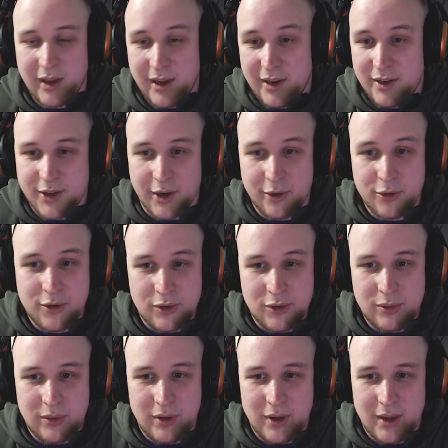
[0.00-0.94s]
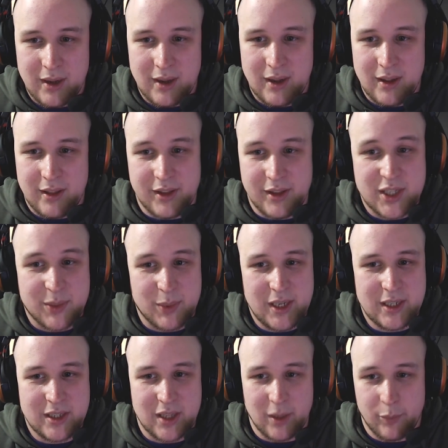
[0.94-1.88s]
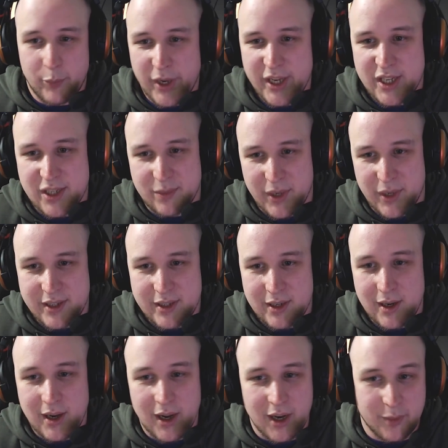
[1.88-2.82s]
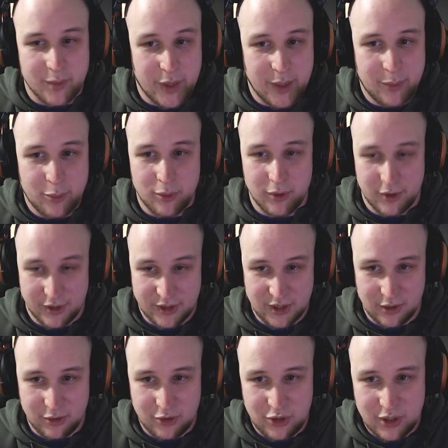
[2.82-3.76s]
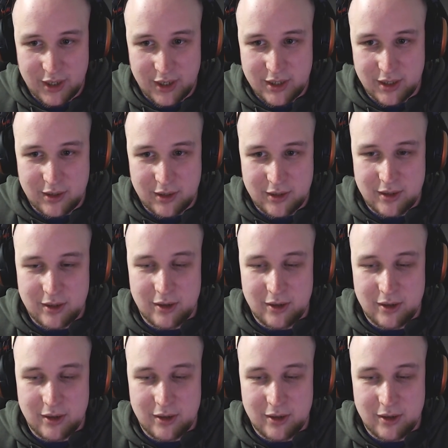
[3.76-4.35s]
In total, this means that BestMeta and people associated